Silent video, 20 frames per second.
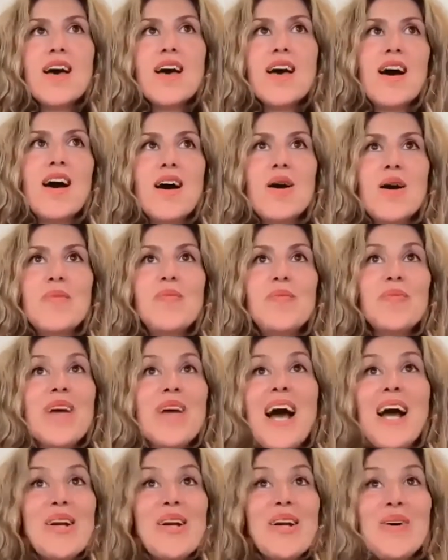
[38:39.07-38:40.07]

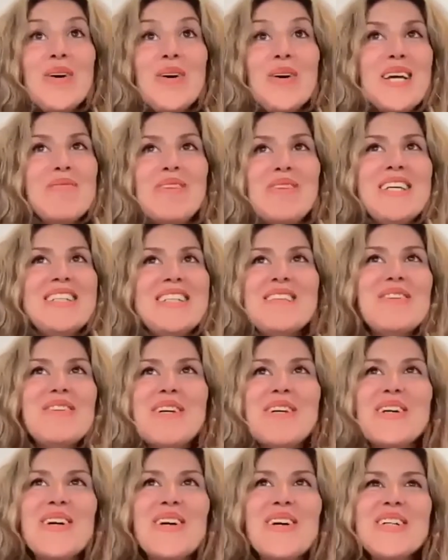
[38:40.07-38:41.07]
I know it can be
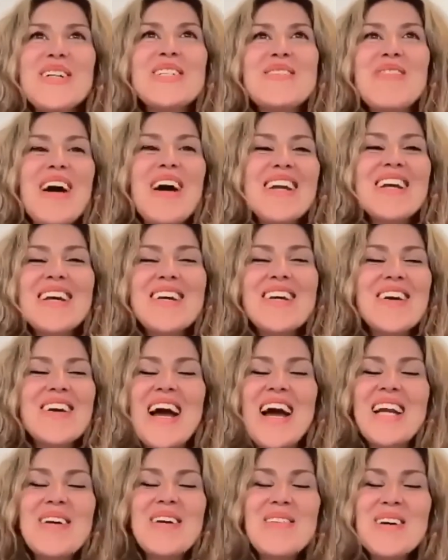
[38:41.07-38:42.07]
difficult, but, you know,
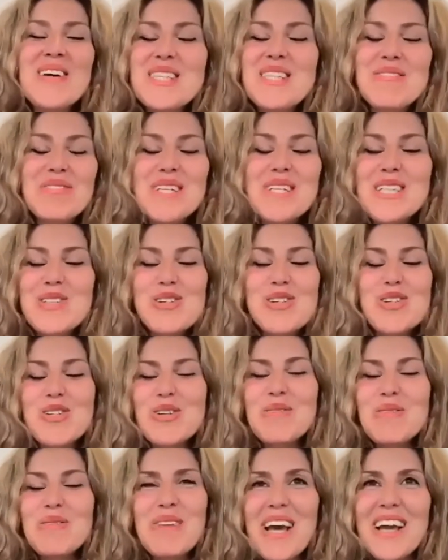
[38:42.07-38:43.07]
anyone's free to
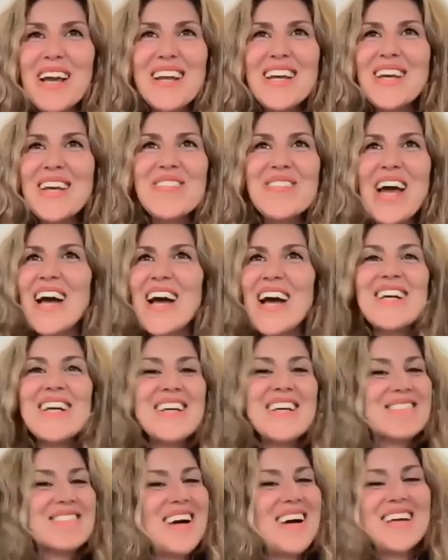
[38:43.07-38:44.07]
shoot me an email, and
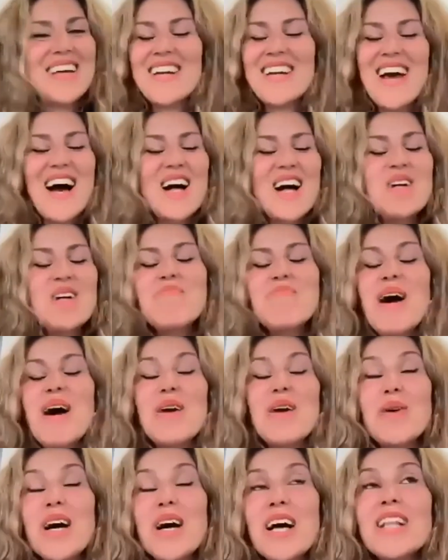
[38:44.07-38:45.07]
if I can help, I
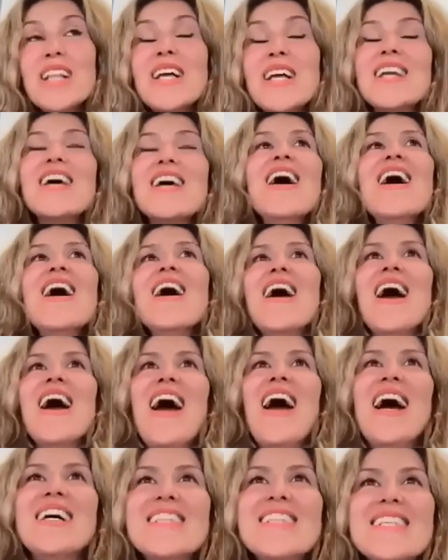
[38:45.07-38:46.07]
will.
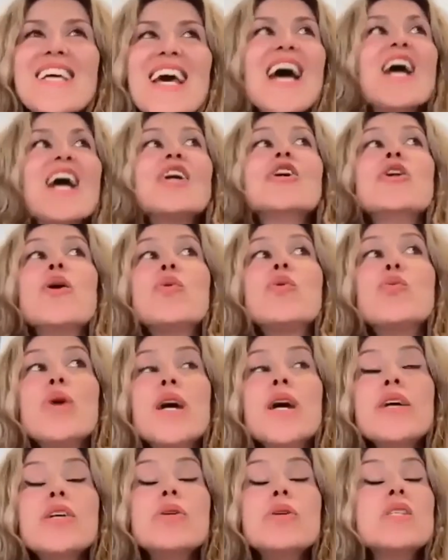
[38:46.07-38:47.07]
And, you know,
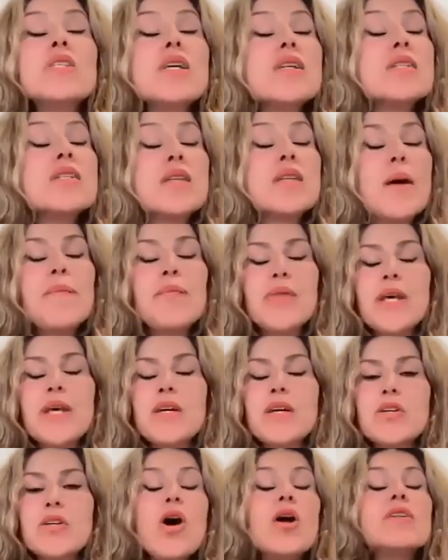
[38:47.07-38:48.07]
we're using something
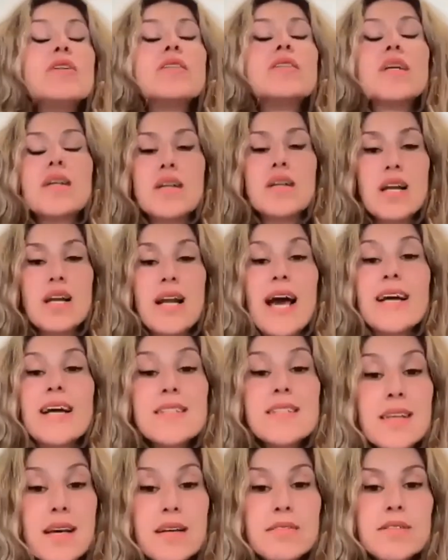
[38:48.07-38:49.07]
called the
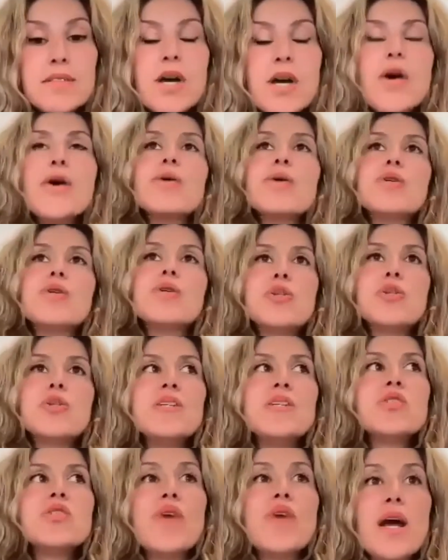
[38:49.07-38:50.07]
collective, which
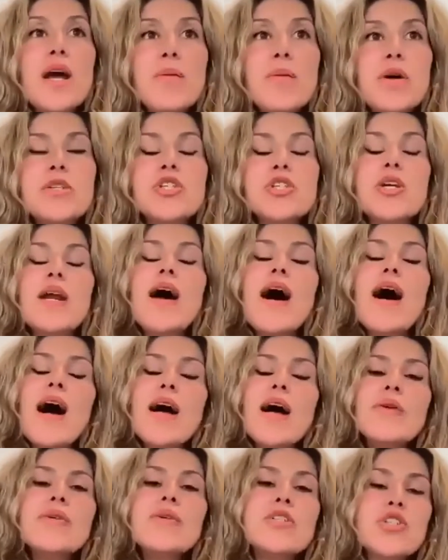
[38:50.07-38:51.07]
means very much that I
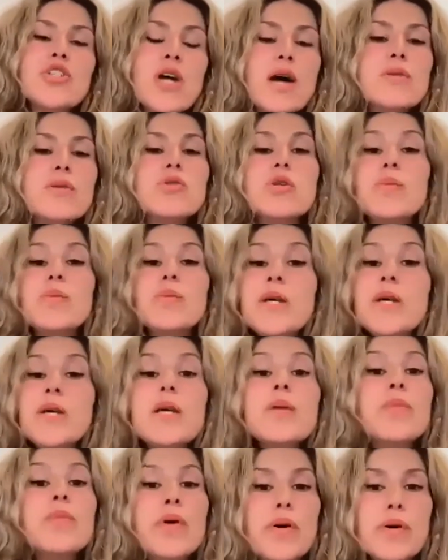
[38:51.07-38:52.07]
reach out to
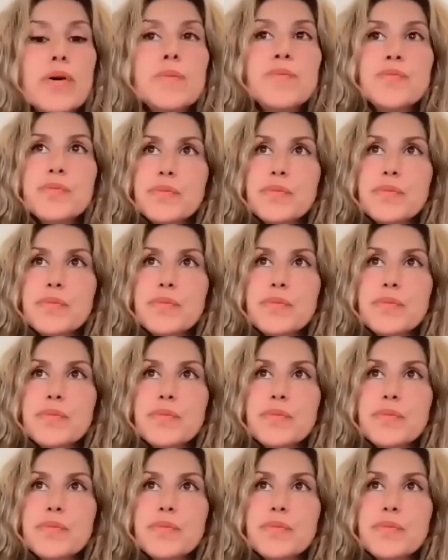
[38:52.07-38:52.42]
people